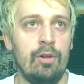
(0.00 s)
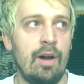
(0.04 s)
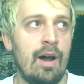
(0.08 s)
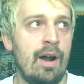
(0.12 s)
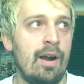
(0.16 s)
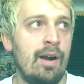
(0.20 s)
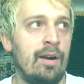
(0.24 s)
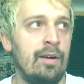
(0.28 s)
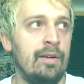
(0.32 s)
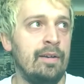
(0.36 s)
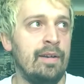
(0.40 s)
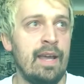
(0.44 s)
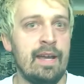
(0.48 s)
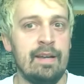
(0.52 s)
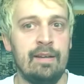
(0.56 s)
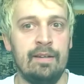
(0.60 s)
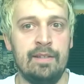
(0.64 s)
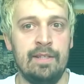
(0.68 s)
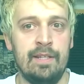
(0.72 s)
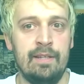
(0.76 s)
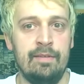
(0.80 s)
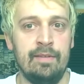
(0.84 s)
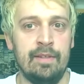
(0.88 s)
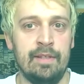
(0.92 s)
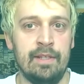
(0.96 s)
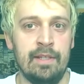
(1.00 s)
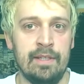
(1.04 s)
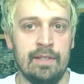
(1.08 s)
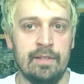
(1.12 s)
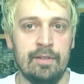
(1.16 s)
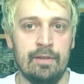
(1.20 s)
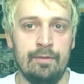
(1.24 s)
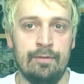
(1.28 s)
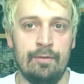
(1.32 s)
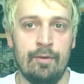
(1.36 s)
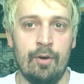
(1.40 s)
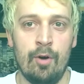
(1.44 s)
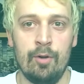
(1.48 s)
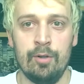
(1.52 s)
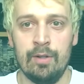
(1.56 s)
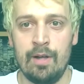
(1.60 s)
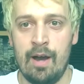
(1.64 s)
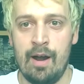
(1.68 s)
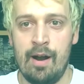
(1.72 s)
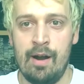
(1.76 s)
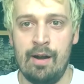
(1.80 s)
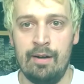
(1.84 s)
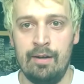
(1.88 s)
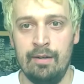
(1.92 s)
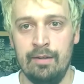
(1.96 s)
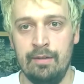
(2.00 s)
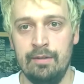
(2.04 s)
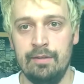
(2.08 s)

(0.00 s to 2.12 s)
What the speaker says: negativities, of all our